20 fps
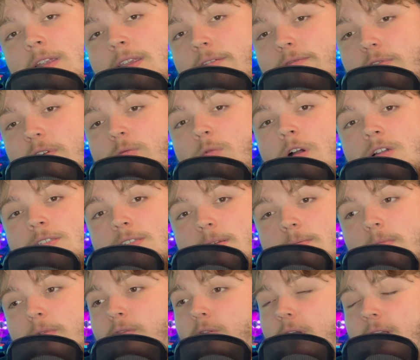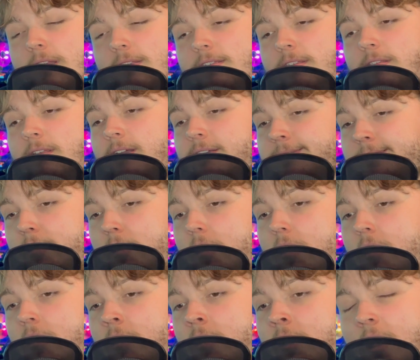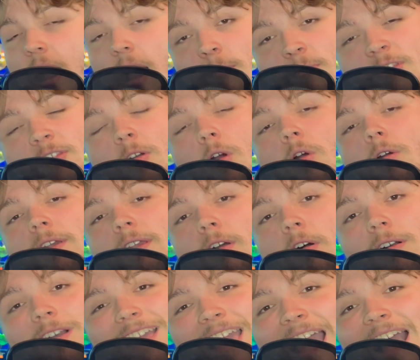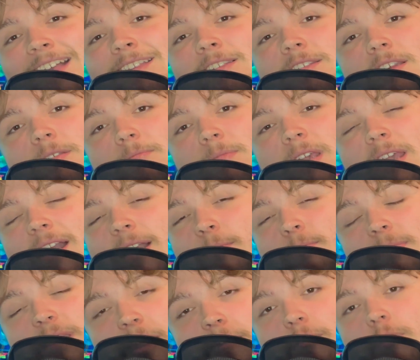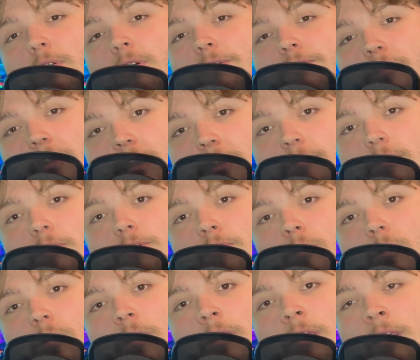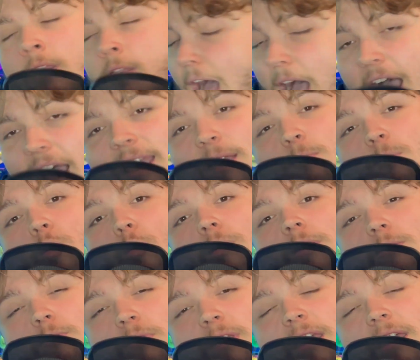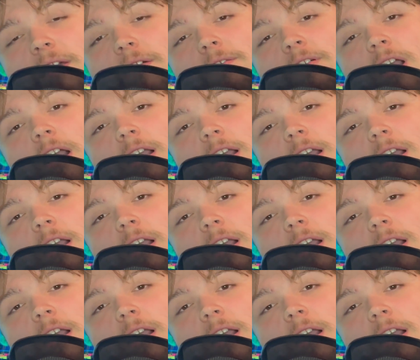and have rewatched it before Godzilla x Kong, I'm sorry, y'all gaslit me and I'm never going to forgive you for it. I am going to give